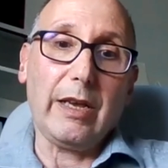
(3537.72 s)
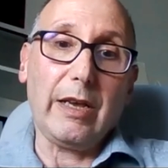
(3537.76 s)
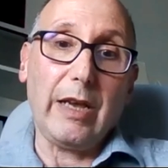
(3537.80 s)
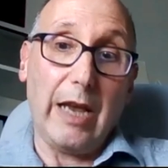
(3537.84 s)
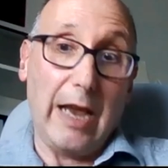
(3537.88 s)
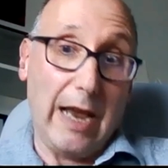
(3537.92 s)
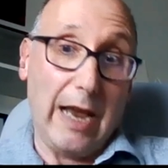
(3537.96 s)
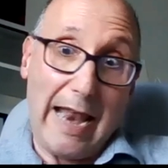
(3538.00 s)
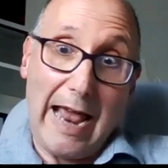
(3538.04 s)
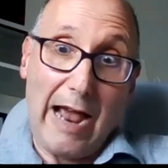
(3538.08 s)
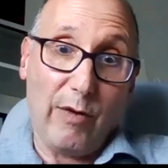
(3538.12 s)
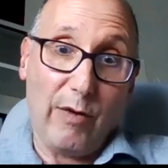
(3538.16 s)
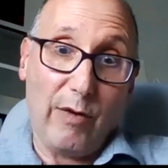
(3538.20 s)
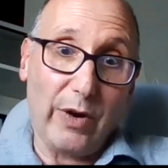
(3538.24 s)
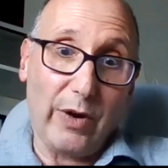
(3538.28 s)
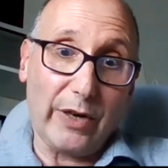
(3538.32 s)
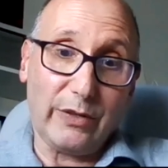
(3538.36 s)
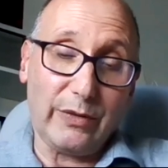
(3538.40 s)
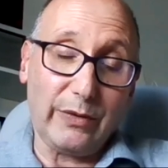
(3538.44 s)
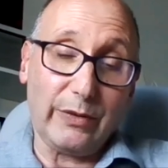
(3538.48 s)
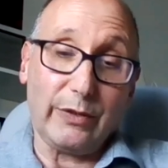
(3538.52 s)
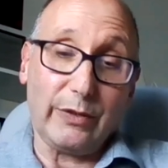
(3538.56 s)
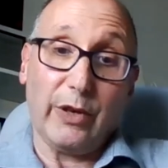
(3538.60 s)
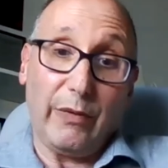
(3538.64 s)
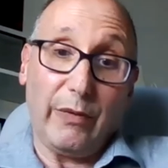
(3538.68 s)
allow one
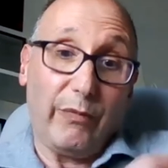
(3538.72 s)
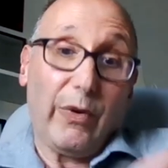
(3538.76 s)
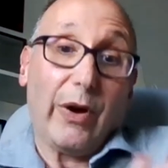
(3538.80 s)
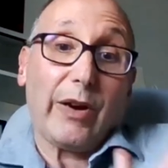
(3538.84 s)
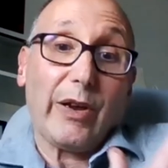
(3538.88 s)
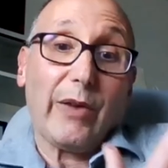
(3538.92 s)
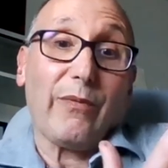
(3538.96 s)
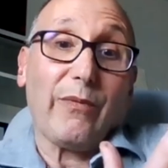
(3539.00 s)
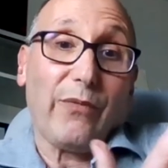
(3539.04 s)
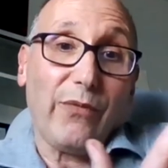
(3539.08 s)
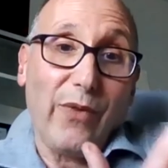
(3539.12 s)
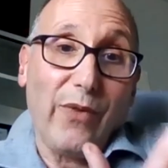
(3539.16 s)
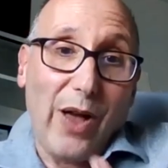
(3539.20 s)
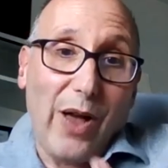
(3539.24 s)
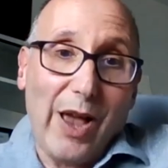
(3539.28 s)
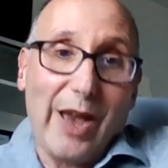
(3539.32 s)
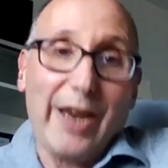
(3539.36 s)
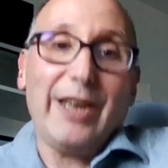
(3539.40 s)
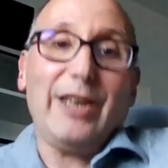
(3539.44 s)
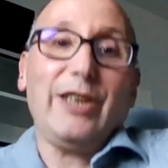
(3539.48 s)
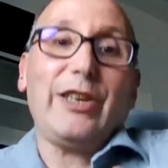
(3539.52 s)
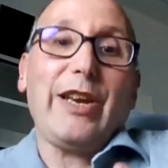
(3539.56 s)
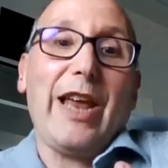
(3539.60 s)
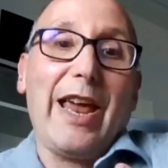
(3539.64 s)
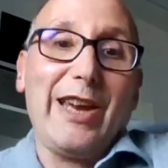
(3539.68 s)
to, so if one can
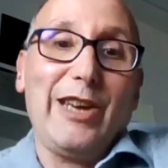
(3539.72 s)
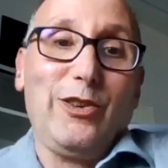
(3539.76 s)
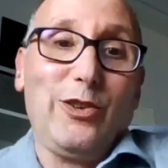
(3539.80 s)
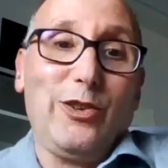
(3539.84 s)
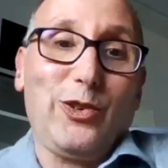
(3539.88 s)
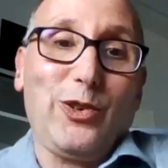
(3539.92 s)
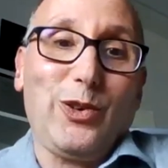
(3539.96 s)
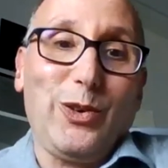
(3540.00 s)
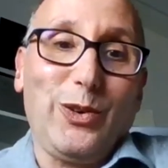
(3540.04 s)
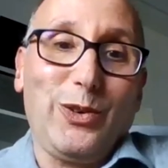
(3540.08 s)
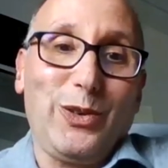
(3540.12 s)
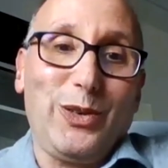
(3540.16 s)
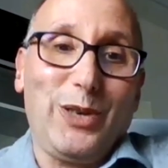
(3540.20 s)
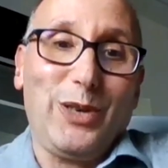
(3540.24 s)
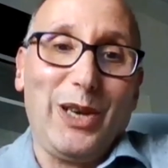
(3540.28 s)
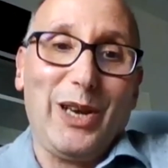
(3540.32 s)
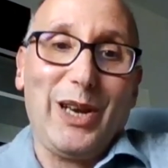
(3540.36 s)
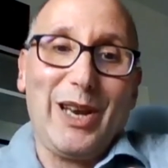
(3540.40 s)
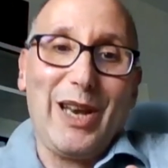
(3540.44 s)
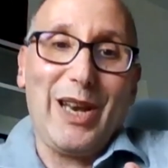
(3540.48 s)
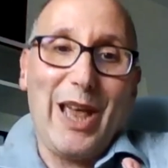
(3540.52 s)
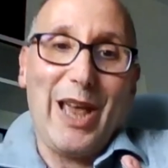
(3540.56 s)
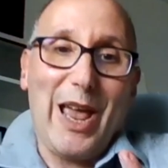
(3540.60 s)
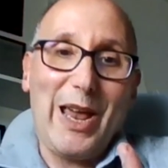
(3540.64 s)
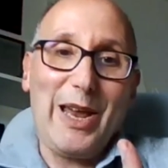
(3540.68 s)
find ancient
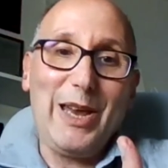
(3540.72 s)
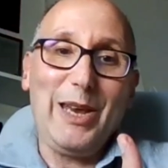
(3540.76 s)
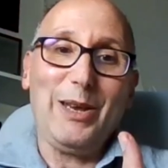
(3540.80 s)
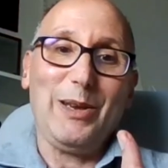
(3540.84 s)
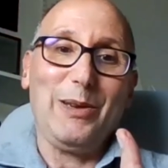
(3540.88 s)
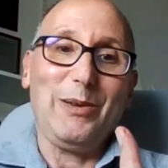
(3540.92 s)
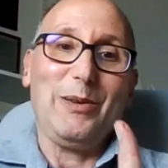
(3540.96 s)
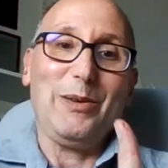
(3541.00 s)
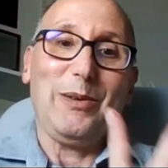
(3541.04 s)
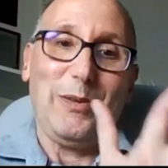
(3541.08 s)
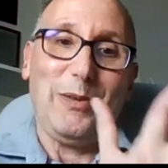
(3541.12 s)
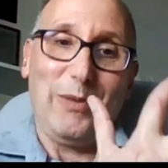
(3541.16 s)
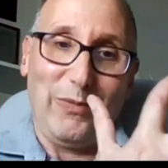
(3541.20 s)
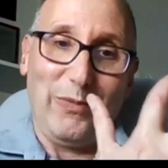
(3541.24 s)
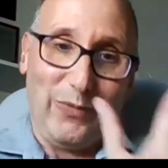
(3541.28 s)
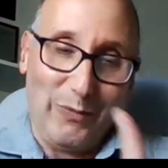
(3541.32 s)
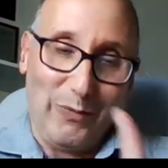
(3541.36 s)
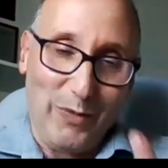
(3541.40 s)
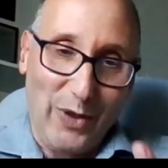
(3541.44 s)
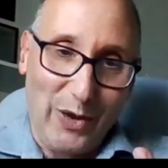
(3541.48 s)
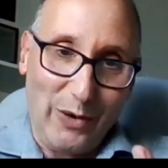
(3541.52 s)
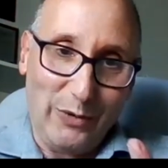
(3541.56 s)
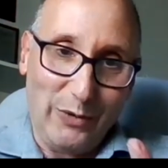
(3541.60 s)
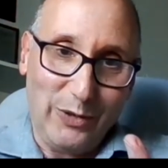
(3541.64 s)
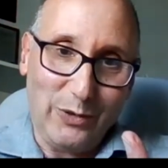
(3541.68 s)
DNA from
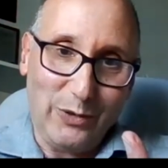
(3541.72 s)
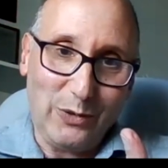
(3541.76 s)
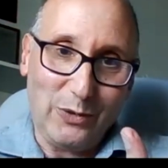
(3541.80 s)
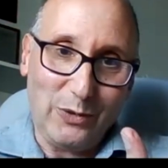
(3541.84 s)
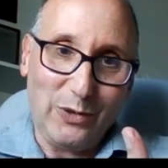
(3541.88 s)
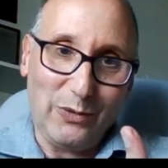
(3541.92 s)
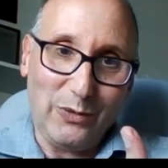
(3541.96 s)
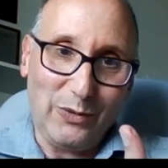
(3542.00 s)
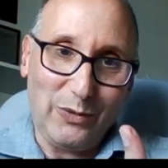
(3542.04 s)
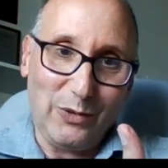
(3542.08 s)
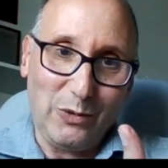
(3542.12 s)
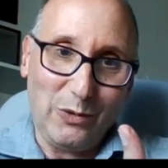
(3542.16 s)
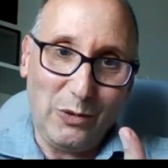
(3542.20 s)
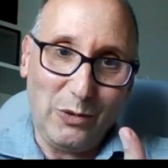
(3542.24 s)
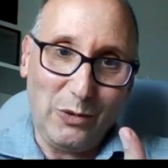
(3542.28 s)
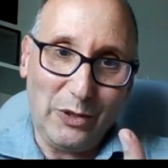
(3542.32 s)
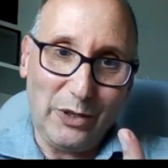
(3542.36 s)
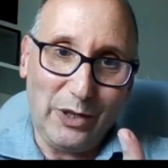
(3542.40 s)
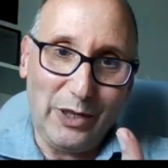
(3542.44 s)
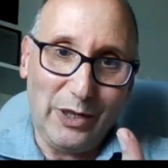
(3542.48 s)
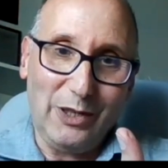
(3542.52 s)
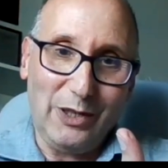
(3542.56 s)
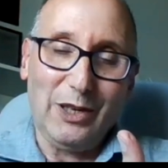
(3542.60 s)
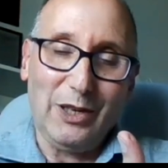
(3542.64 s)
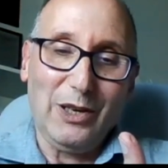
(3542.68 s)
those sorts of
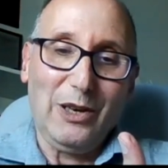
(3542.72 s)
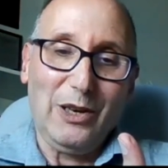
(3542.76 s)
sources,